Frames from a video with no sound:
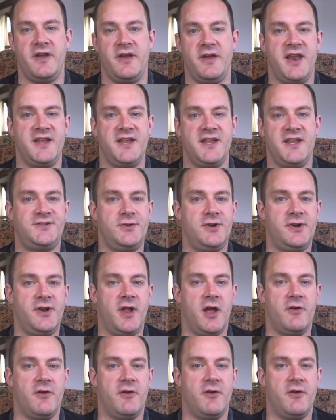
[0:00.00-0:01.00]
Any
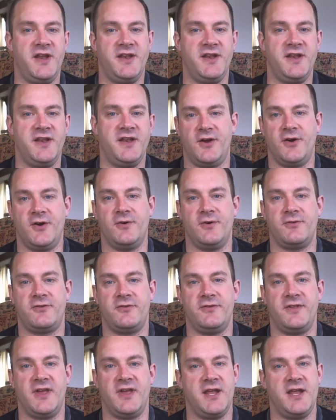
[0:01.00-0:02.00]
student of the media
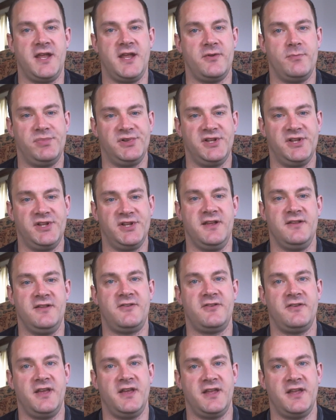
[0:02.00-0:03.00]
knows that if it
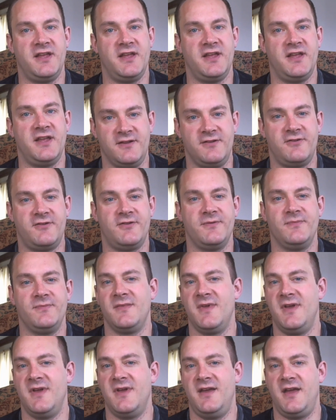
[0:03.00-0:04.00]
bleeds, it leads.
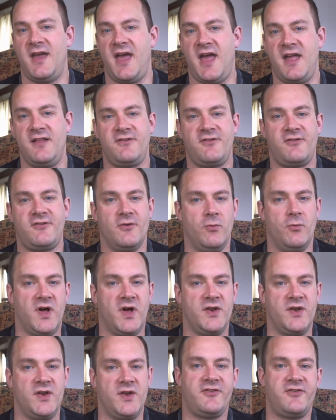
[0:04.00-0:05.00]
Hence,
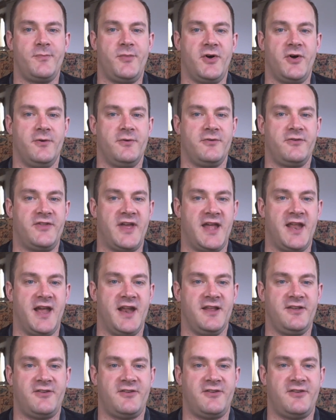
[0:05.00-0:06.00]
one would suppose that
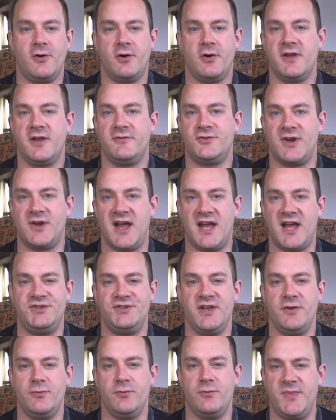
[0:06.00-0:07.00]
any story of
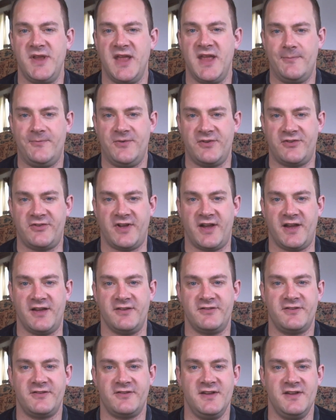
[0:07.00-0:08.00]
tragedy would be
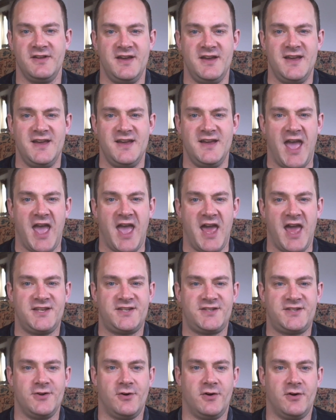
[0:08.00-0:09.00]
emphasized. Any
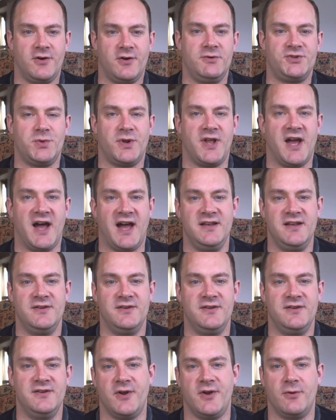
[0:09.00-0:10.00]
story which would
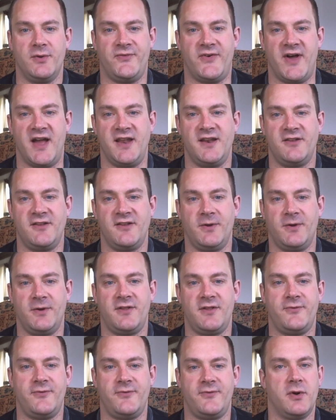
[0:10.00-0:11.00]
heighten fear would find its way
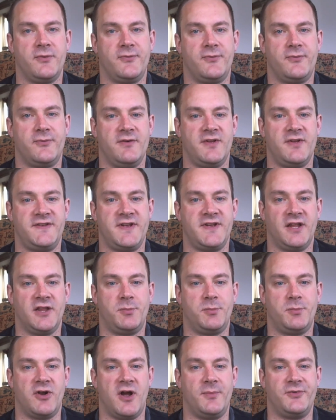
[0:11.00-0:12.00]
to the forefront of the
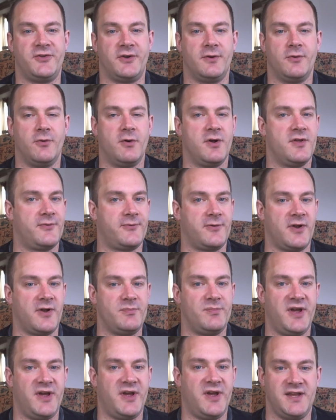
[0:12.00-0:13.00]
teleprompter or the
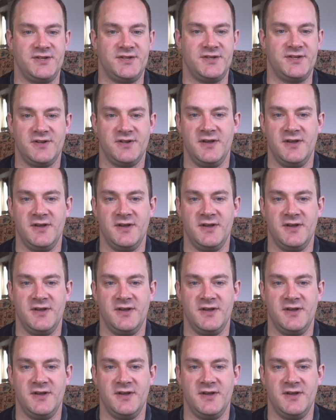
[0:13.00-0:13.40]
front page.